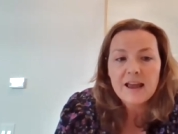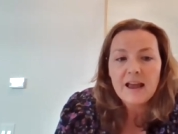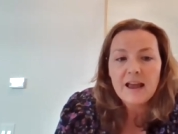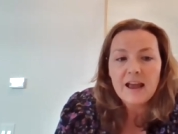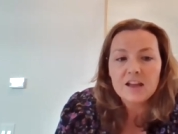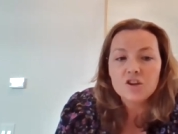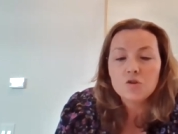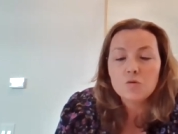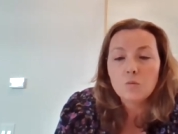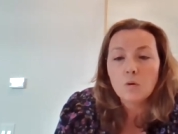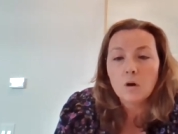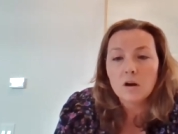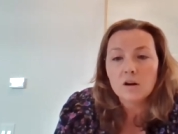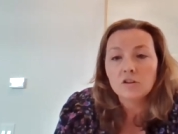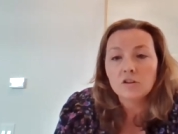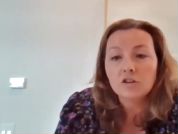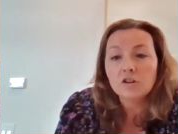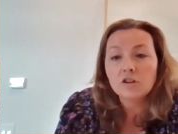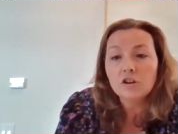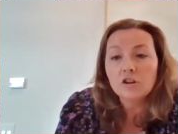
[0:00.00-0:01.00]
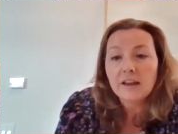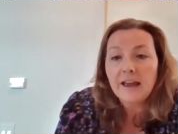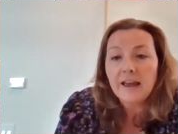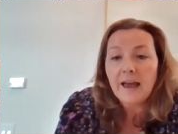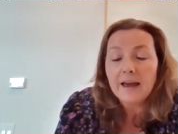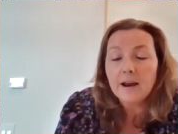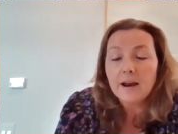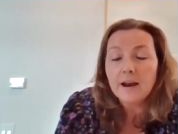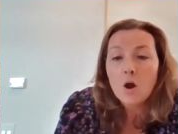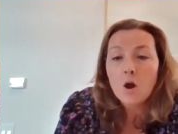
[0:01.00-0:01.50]
And you want to look
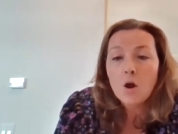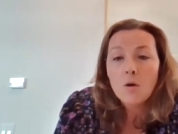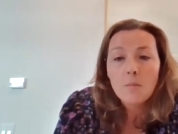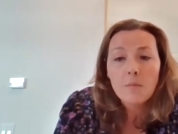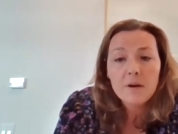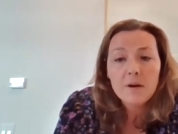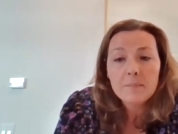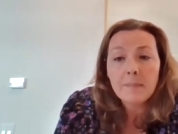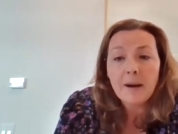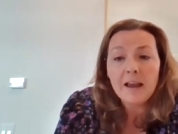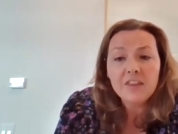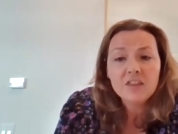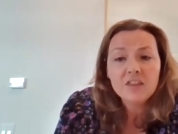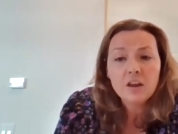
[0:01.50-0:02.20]
at, might